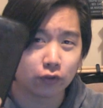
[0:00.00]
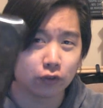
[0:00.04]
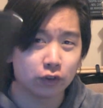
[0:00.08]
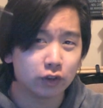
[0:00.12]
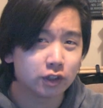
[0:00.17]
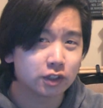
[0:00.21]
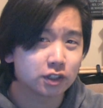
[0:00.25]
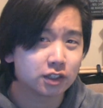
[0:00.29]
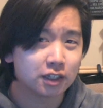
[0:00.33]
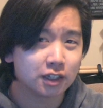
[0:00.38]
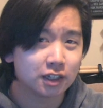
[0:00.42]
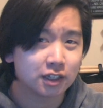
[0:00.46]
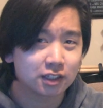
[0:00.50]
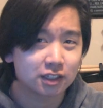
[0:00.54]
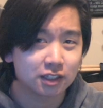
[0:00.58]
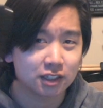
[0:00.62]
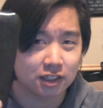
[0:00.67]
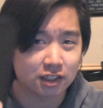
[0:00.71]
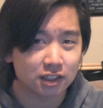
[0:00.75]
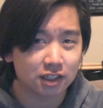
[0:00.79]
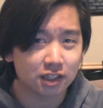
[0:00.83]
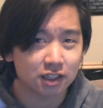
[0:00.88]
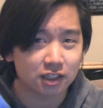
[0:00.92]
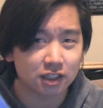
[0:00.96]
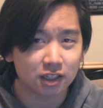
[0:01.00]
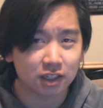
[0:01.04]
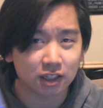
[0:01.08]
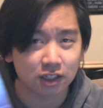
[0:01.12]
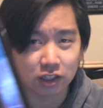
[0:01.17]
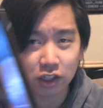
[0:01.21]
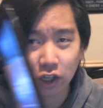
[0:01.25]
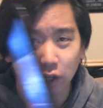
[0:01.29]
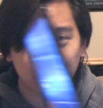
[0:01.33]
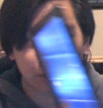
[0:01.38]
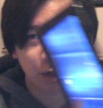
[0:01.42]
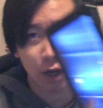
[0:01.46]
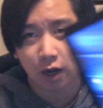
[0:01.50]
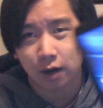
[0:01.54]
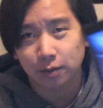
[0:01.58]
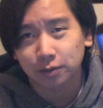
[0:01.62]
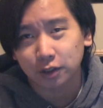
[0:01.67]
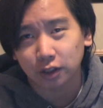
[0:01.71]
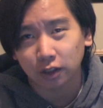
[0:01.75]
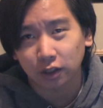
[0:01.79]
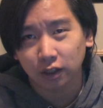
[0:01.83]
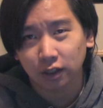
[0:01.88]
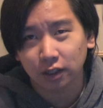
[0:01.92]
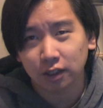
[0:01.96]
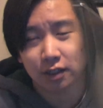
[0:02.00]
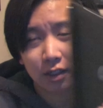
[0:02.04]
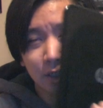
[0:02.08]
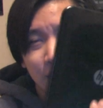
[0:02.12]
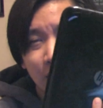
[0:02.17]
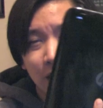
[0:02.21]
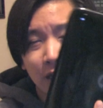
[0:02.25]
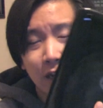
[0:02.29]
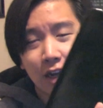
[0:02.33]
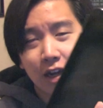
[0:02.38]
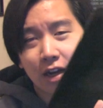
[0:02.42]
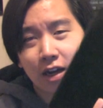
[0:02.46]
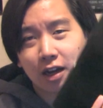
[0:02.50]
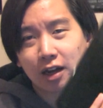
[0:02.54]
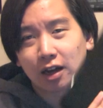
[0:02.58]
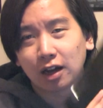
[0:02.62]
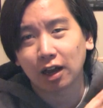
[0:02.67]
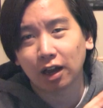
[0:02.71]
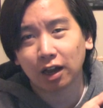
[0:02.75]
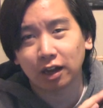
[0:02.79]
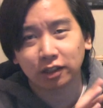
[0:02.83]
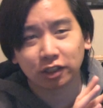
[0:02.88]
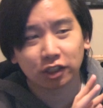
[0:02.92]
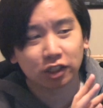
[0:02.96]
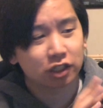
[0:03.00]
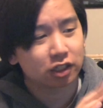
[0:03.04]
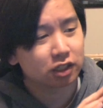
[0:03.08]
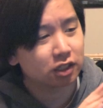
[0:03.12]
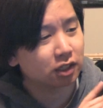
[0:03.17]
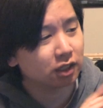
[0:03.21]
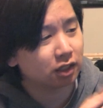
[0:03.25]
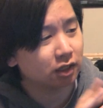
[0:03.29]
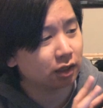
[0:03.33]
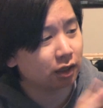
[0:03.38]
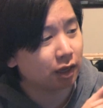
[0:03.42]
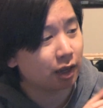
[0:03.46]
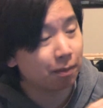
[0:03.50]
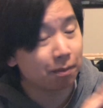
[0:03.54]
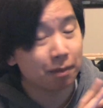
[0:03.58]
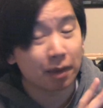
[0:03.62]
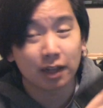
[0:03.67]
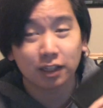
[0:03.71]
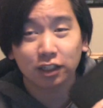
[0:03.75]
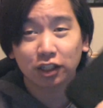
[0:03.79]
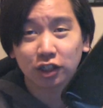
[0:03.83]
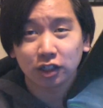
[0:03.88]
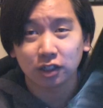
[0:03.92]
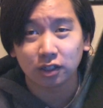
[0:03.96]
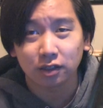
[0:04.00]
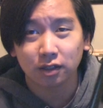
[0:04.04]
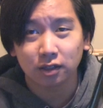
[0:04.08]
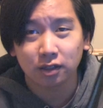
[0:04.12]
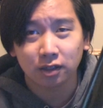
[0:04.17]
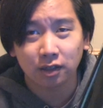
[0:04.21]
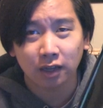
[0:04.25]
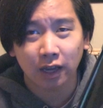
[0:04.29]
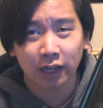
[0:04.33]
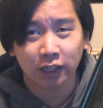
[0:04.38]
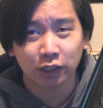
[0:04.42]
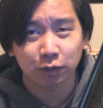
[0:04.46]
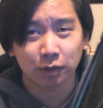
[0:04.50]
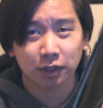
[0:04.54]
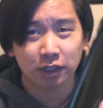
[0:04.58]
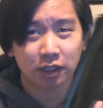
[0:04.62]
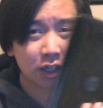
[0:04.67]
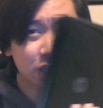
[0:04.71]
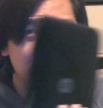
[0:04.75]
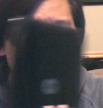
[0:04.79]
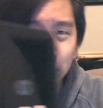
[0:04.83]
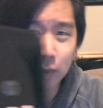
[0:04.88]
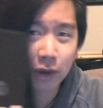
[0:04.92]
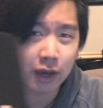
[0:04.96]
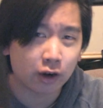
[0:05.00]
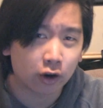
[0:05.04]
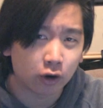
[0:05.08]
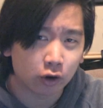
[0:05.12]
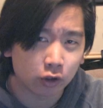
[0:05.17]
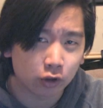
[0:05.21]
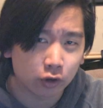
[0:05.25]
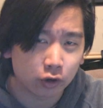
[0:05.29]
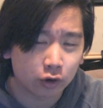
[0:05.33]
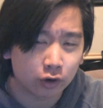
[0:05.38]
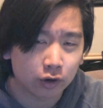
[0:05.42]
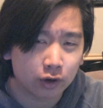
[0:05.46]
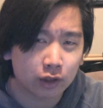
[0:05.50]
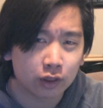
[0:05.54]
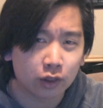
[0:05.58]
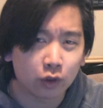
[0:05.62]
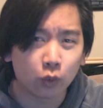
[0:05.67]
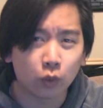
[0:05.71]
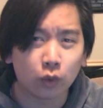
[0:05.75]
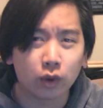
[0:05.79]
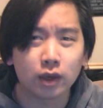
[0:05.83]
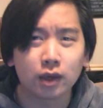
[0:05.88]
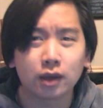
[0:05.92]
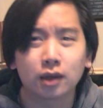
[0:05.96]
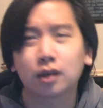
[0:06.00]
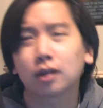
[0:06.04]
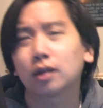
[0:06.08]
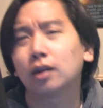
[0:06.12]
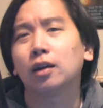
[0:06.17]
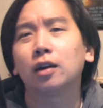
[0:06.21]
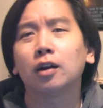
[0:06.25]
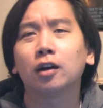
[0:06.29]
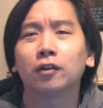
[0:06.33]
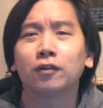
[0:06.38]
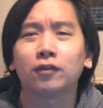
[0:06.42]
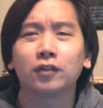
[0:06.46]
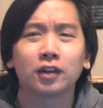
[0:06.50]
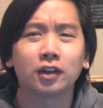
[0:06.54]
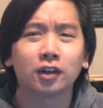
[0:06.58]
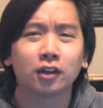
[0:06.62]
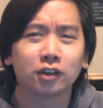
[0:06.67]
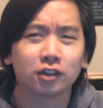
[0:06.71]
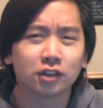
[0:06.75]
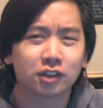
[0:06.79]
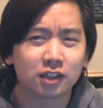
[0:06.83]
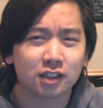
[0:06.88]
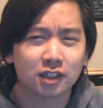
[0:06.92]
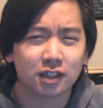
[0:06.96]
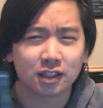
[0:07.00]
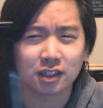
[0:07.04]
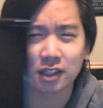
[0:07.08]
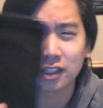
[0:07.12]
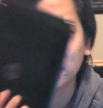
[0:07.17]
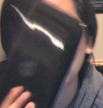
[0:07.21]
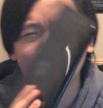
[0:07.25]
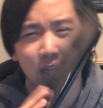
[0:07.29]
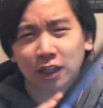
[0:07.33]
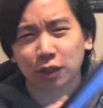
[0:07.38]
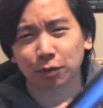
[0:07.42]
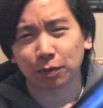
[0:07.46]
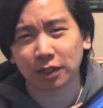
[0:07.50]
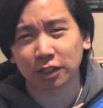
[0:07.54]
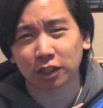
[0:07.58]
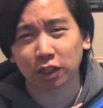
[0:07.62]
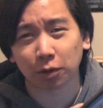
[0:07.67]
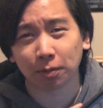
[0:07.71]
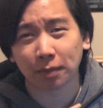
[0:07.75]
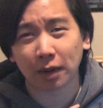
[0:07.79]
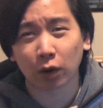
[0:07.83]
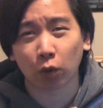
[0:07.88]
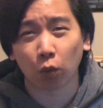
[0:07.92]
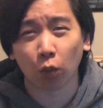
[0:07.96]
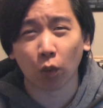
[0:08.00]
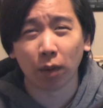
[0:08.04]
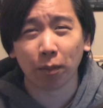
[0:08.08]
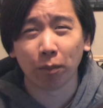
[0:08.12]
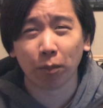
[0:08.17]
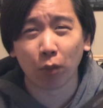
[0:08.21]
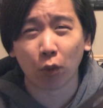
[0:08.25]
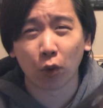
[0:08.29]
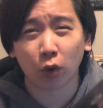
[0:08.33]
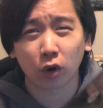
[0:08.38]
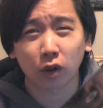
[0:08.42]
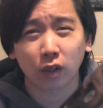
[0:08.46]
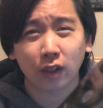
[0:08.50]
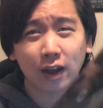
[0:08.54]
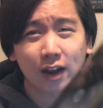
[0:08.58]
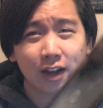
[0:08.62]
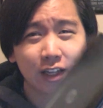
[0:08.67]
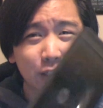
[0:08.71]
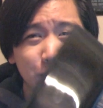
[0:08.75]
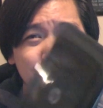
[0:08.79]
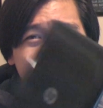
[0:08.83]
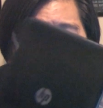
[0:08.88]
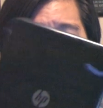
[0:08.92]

for this thing since this thing is going to be obsolete. I just had mentioned HP TouchPad earlier in the week, and I figured since HP is going to make one more last